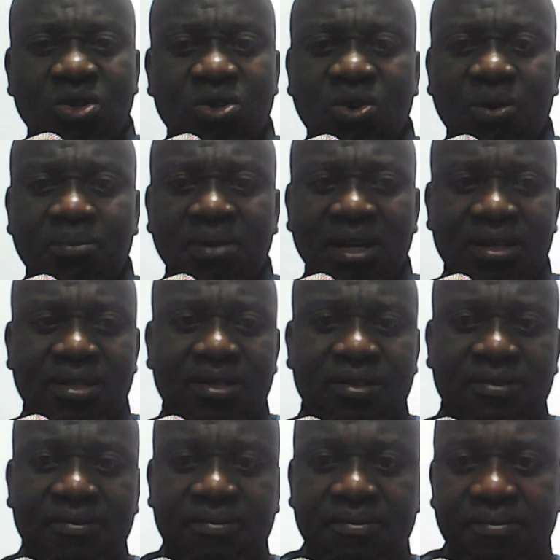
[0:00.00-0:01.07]
not complex.
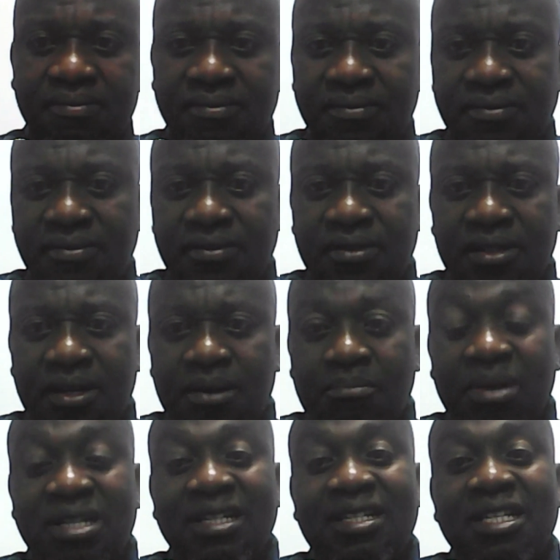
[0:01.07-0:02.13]

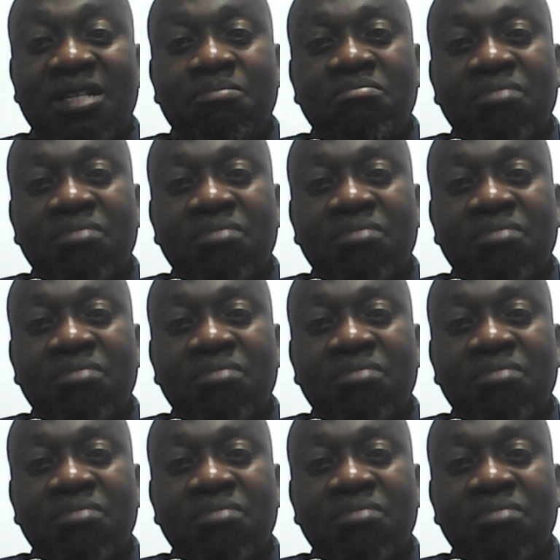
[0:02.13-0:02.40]
But it is